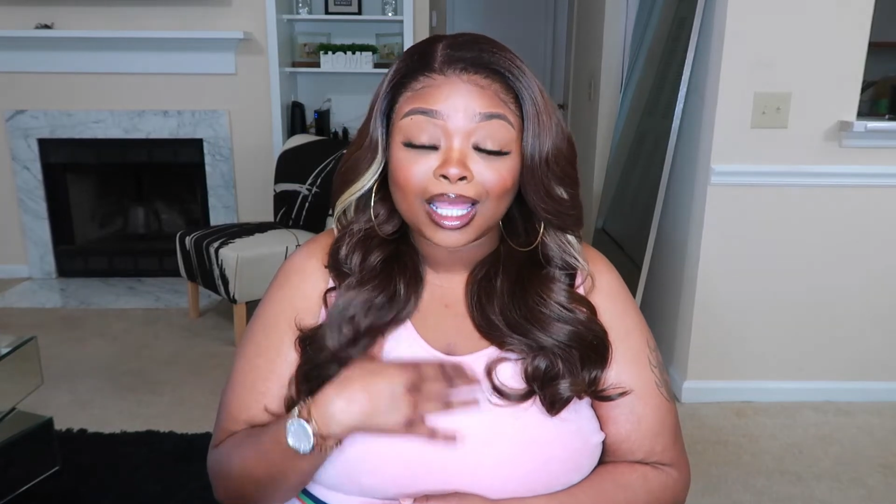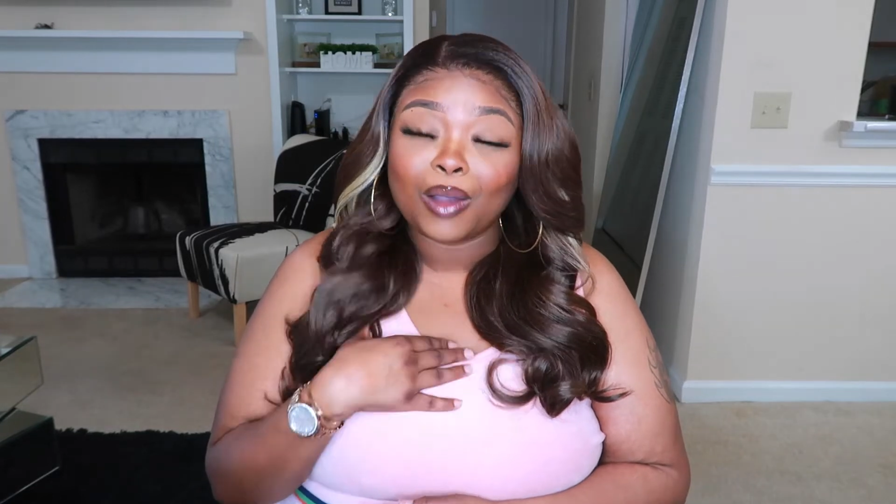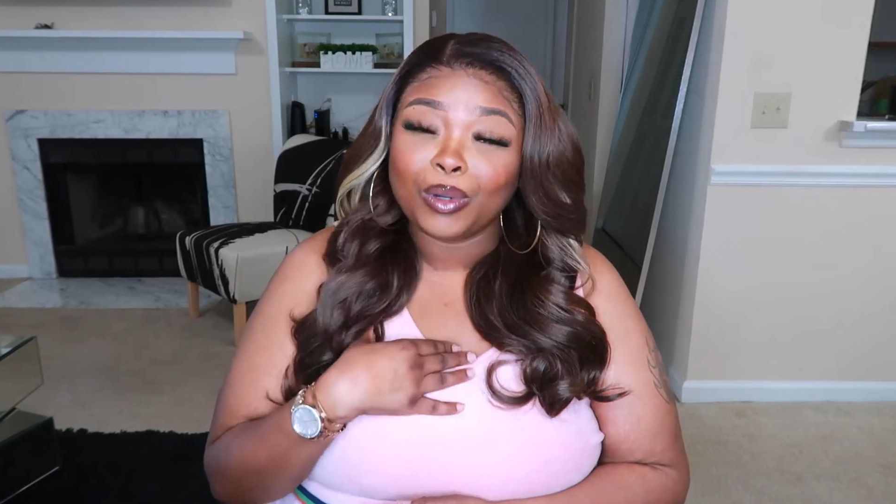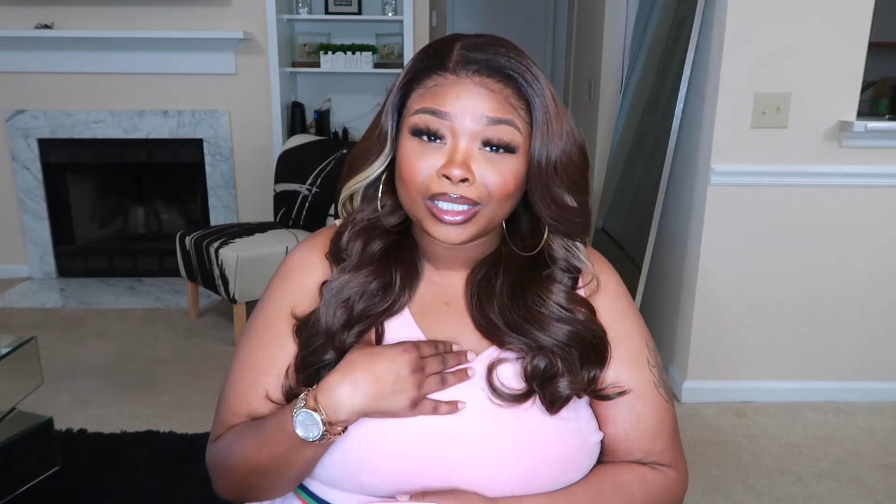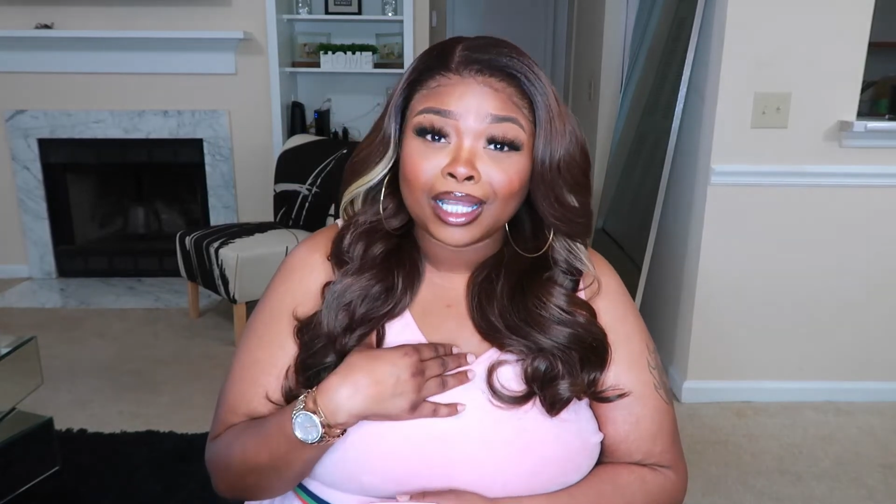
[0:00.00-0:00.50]
I
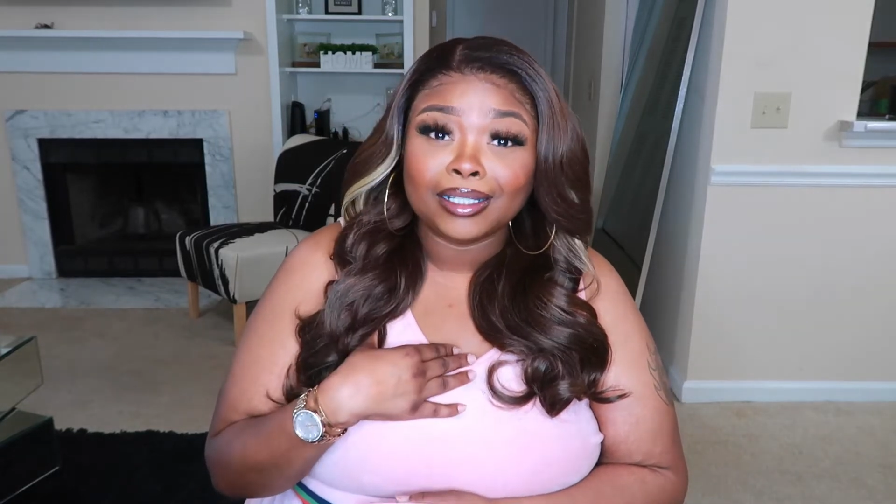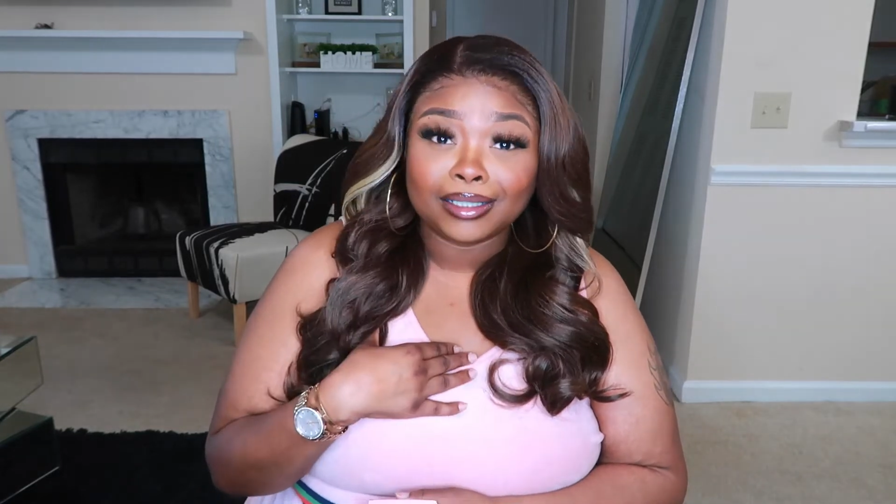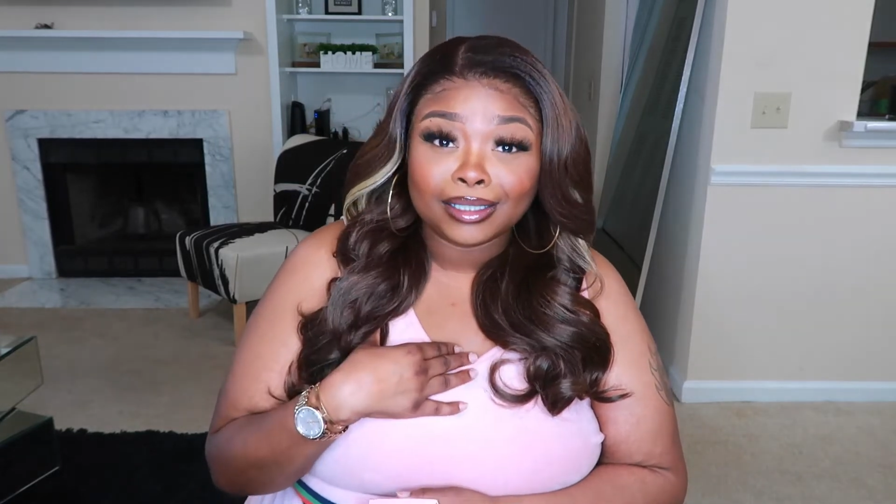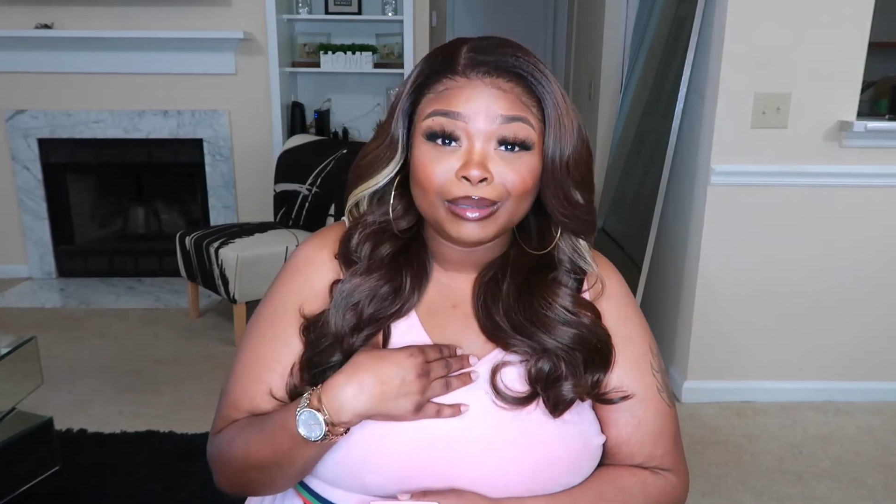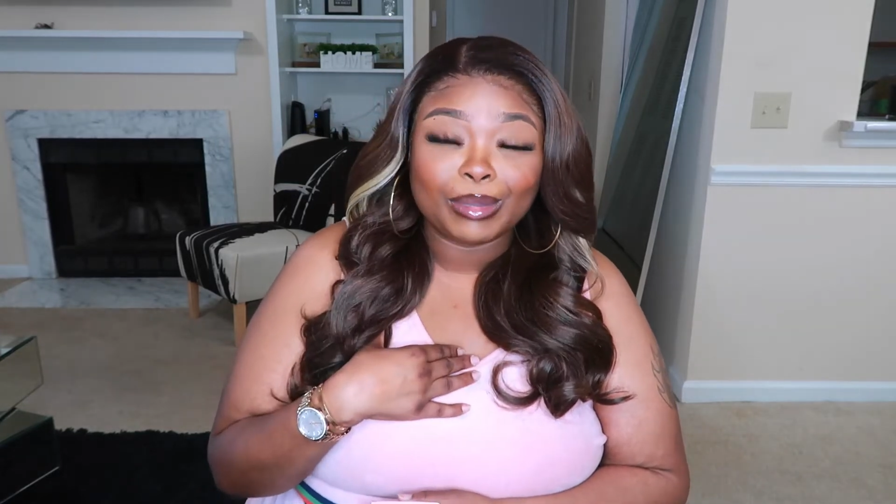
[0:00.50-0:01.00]
wish I
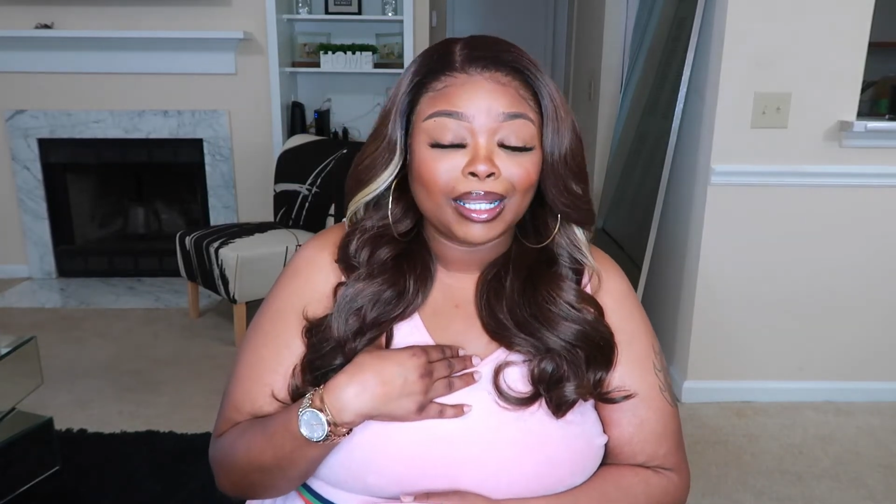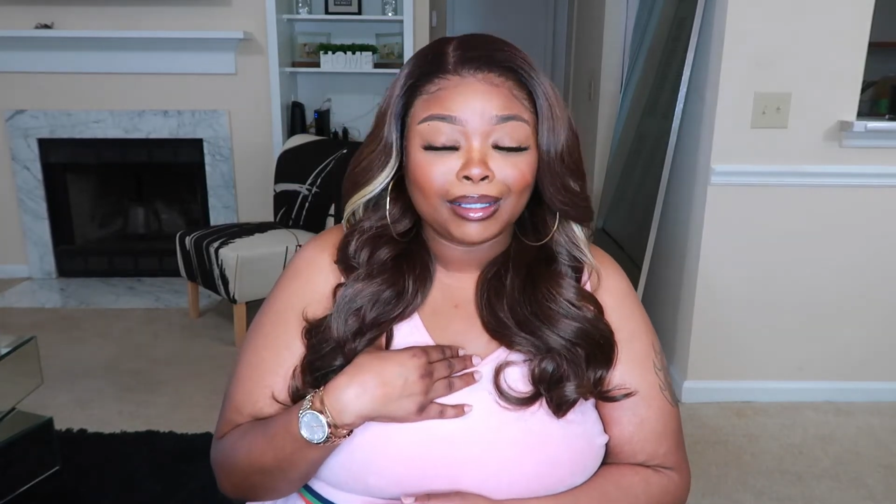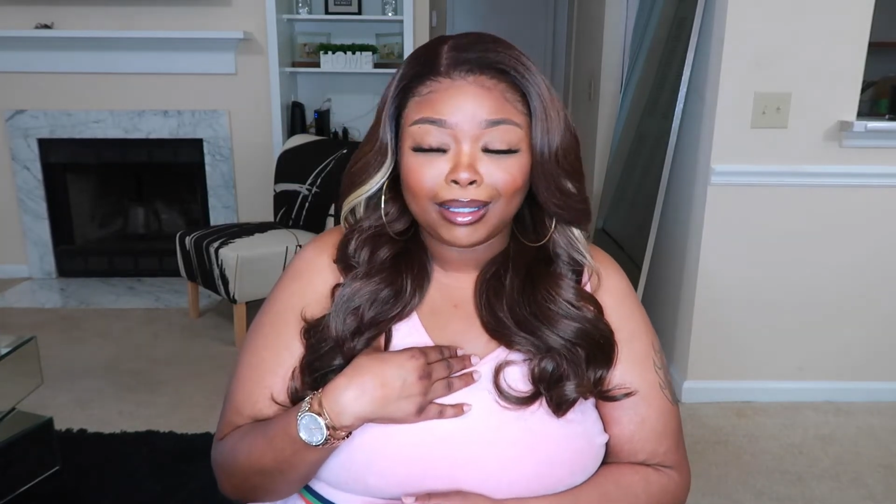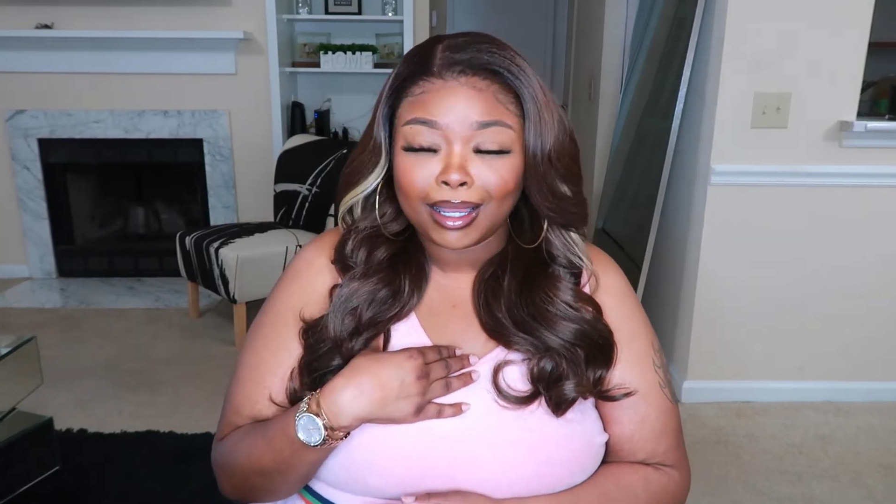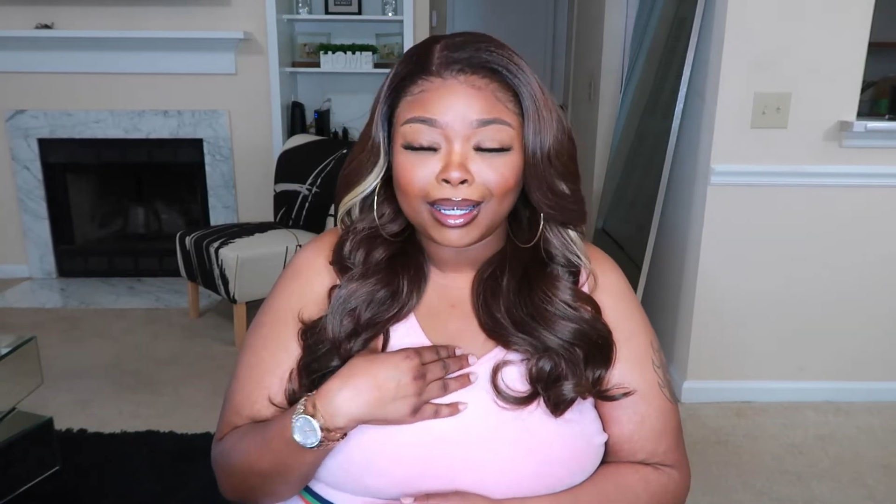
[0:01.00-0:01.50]
could, but I
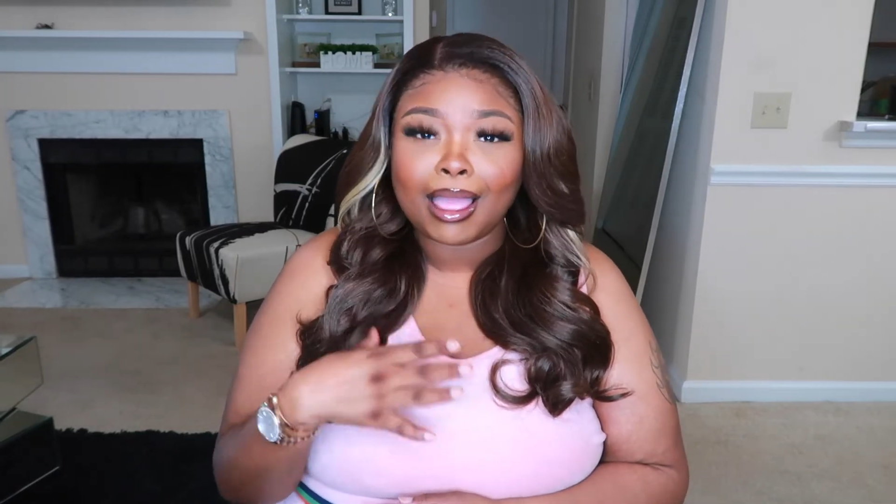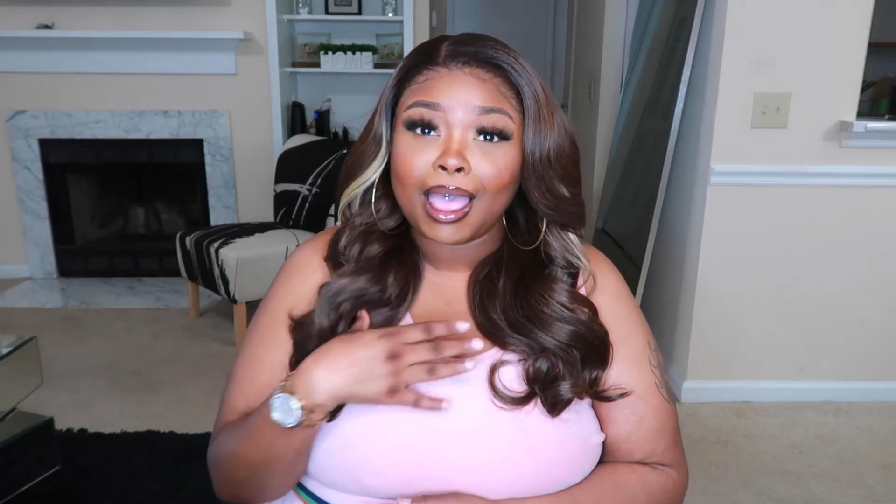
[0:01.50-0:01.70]
can't.